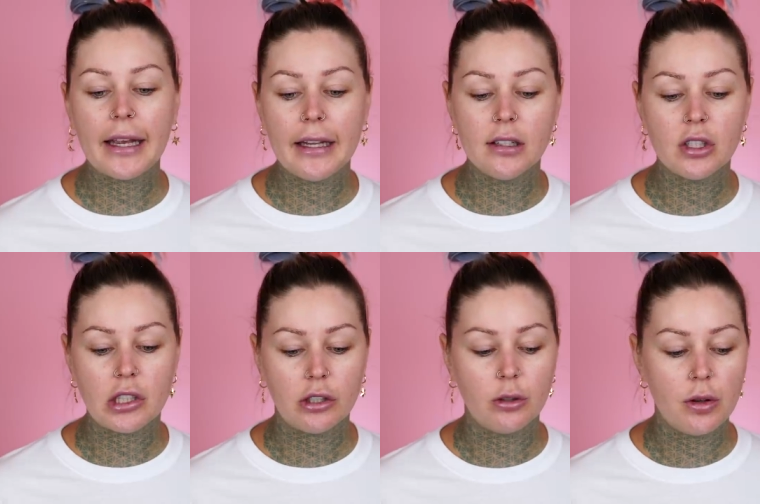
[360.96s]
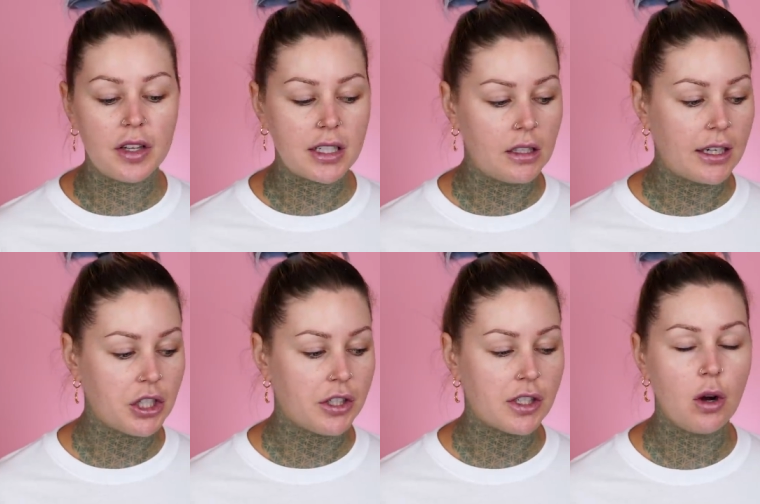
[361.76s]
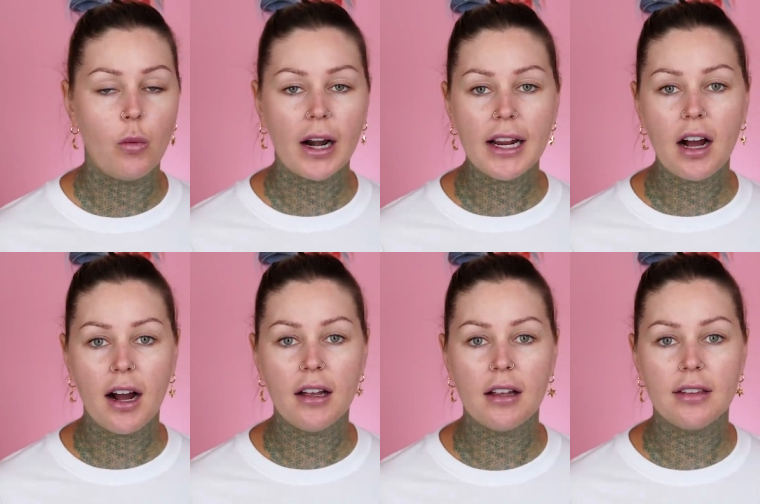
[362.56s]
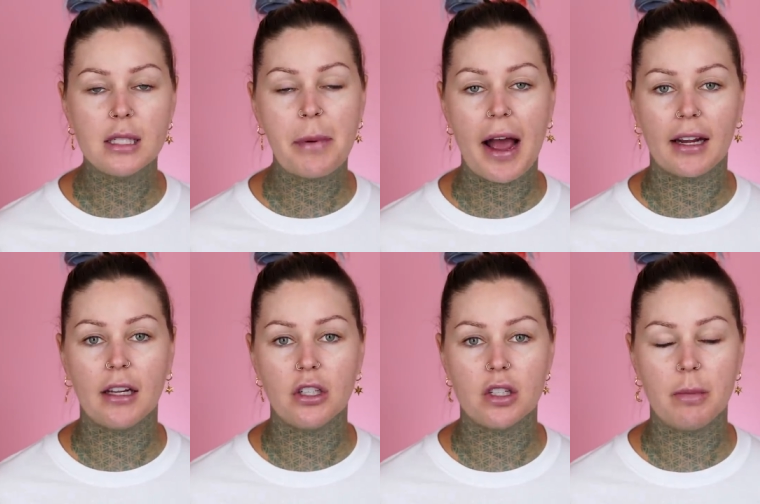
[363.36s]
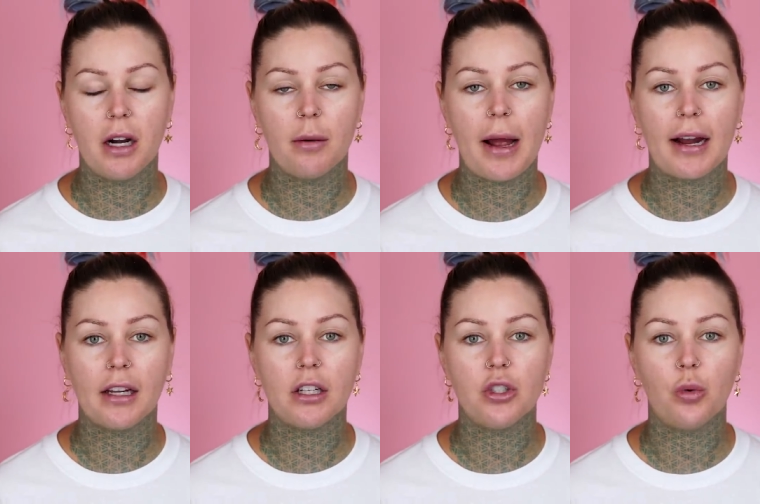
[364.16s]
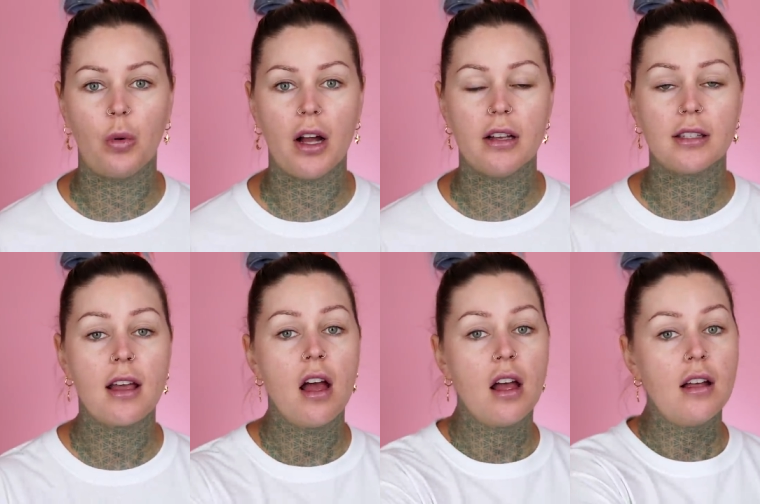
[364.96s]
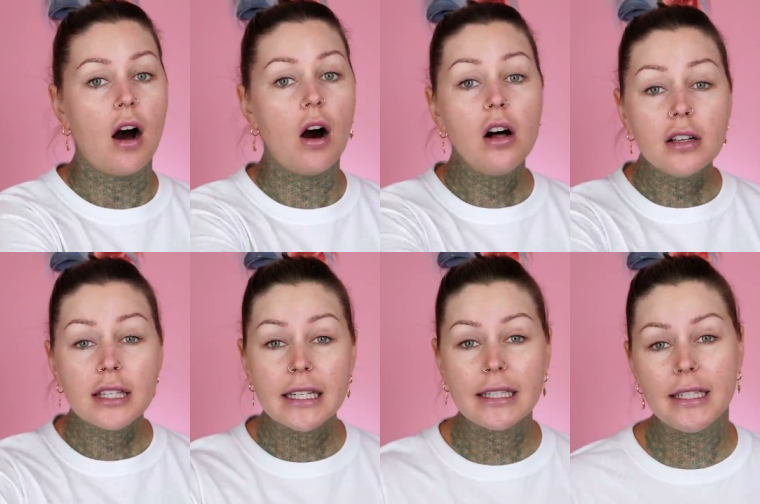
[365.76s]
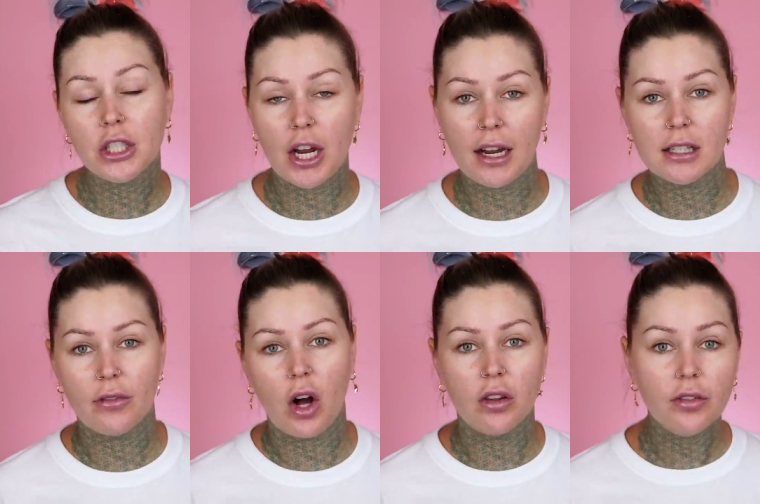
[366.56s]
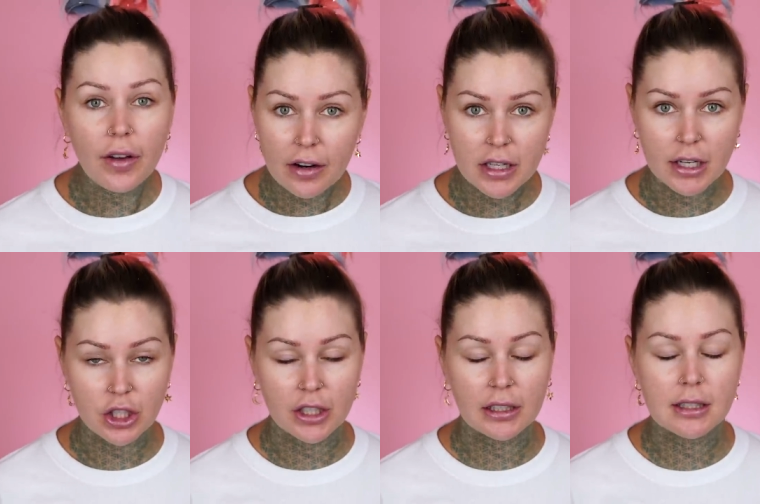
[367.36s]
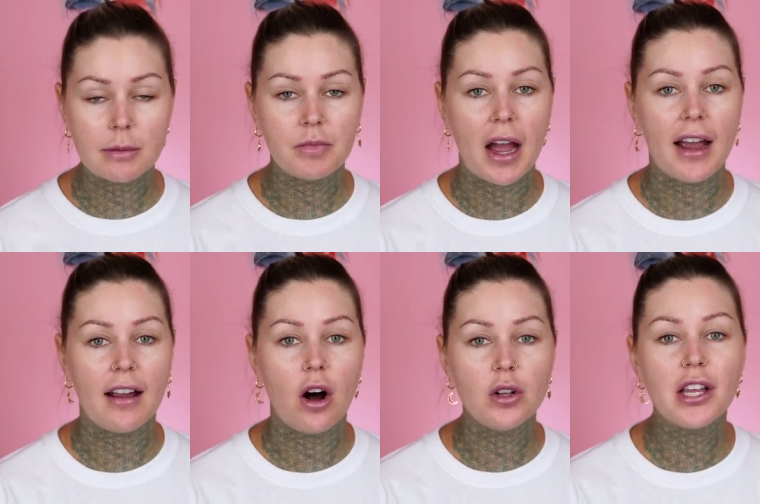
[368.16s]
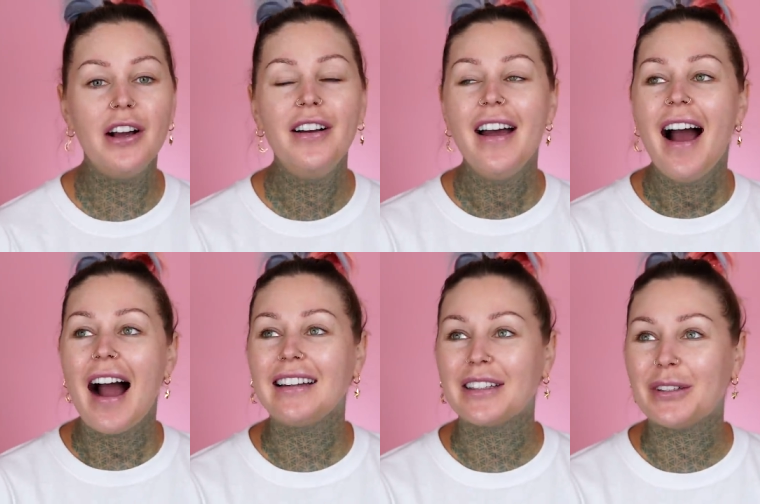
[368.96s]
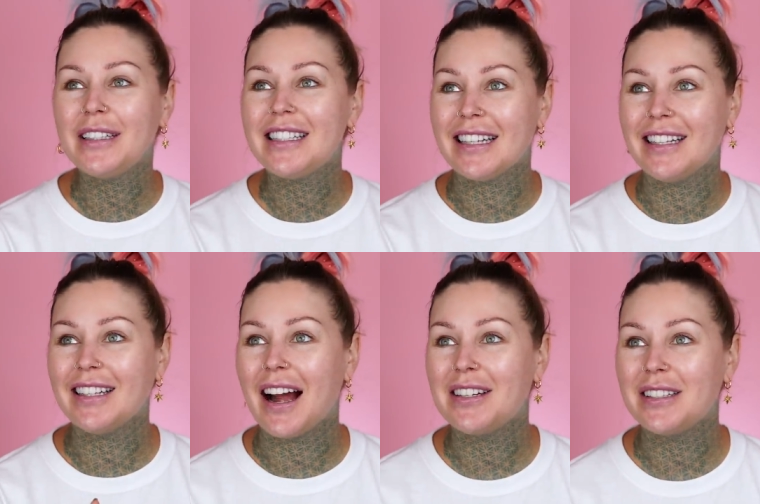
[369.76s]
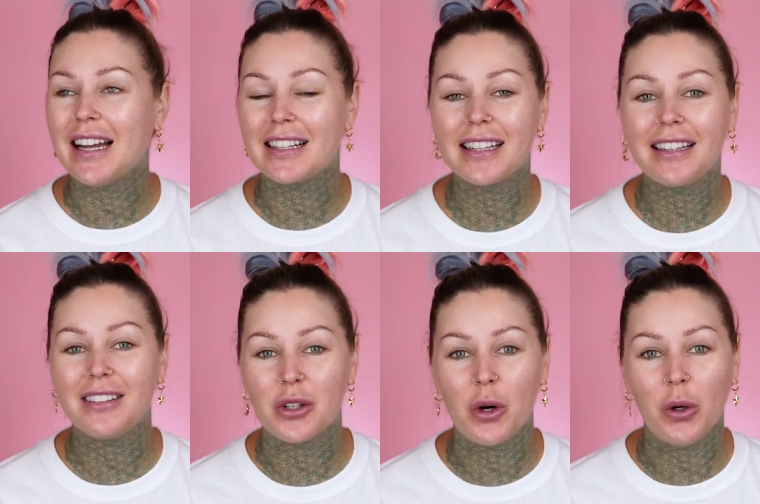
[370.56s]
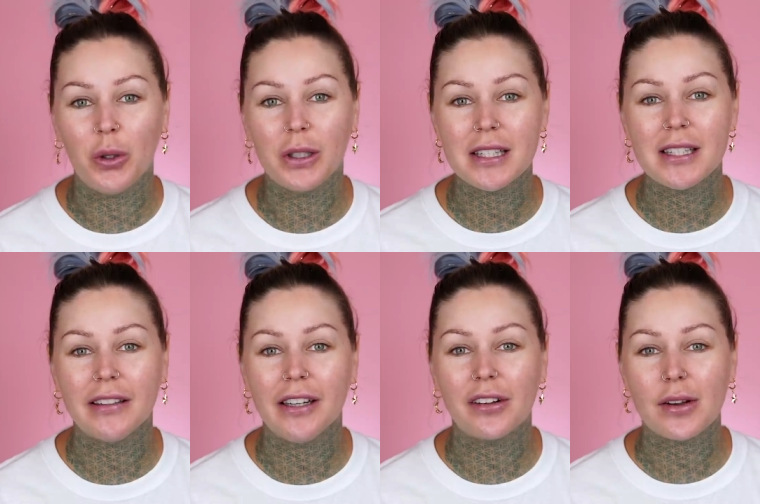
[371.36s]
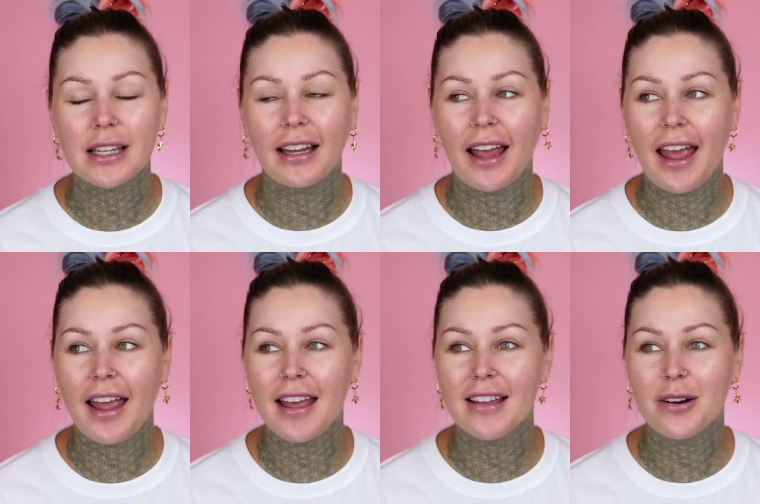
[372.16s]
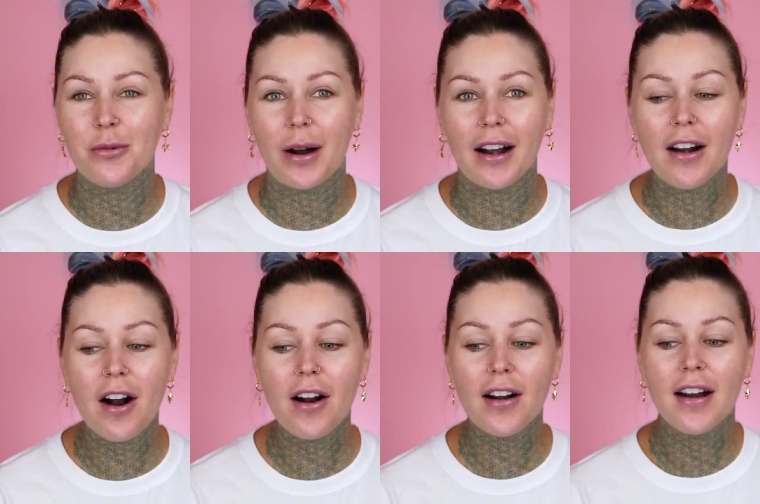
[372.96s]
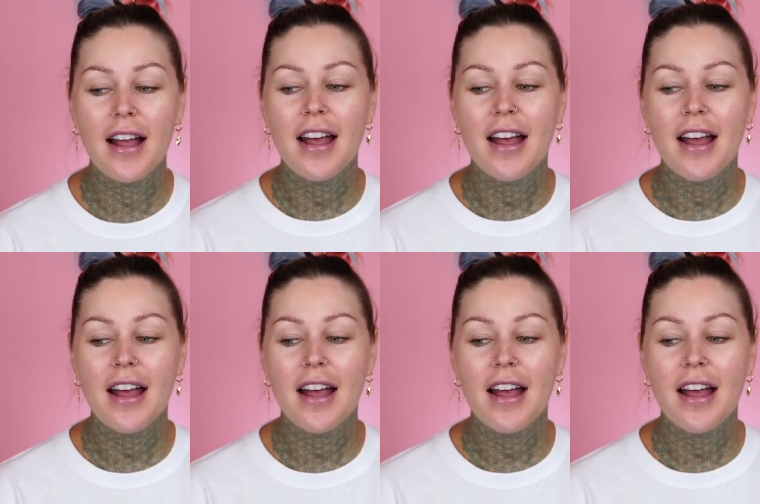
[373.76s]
get into this collection. So what I got in this package, this PR package, was all 60 shades of all the foundations. I literally didn't, I texted Nicole Concilio and I was like, hey, like where are